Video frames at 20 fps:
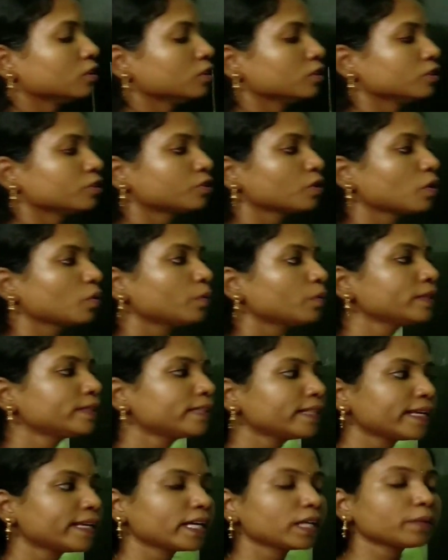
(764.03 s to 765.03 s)
So with
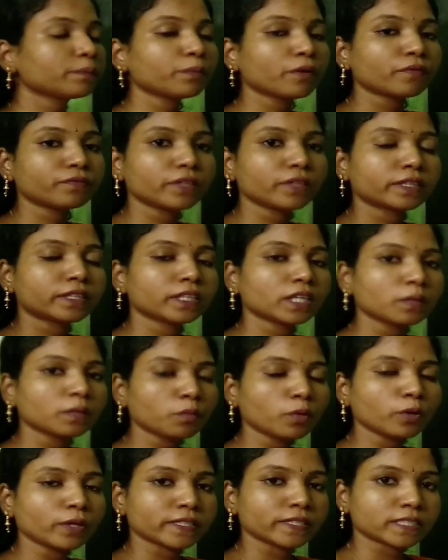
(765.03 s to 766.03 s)
the help of the
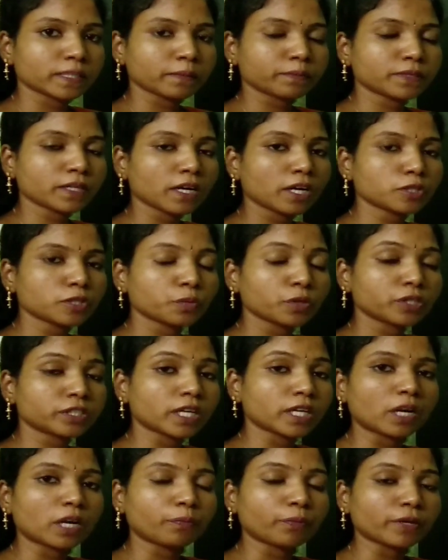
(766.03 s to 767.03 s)
thermoreceptors which
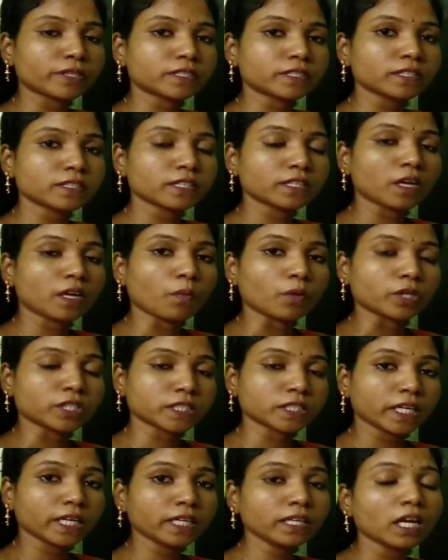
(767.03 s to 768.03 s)
are present in our
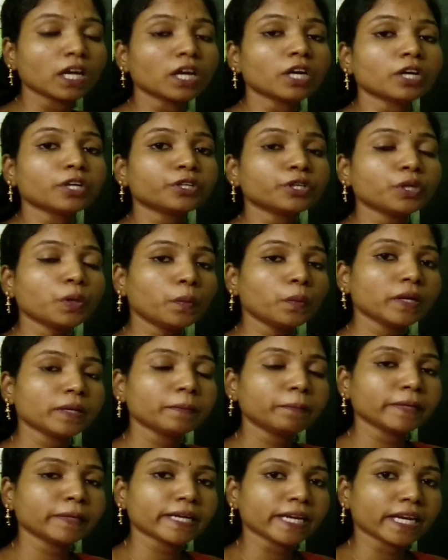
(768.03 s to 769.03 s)
skin, you
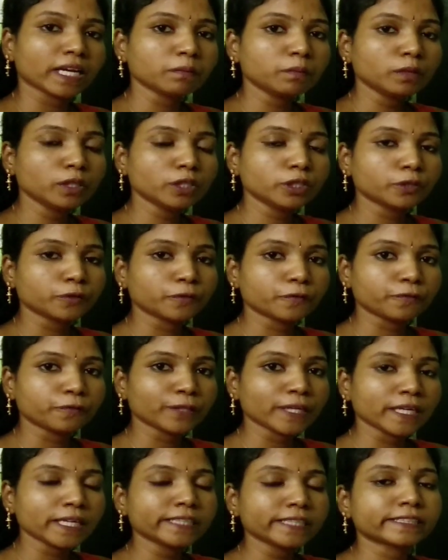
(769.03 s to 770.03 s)
will be able to
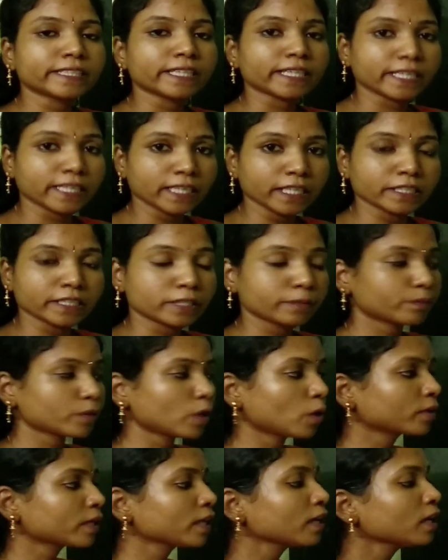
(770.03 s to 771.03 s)
feel the heat.
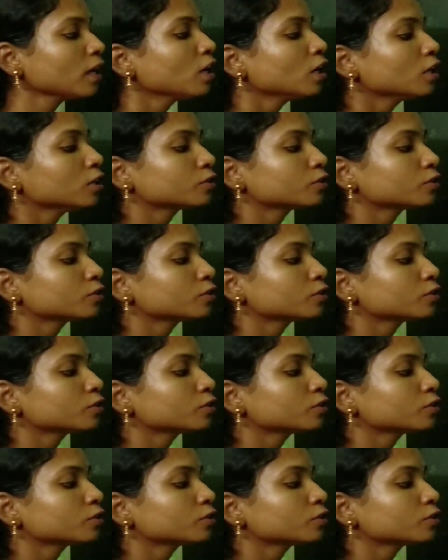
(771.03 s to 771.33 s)
Okay.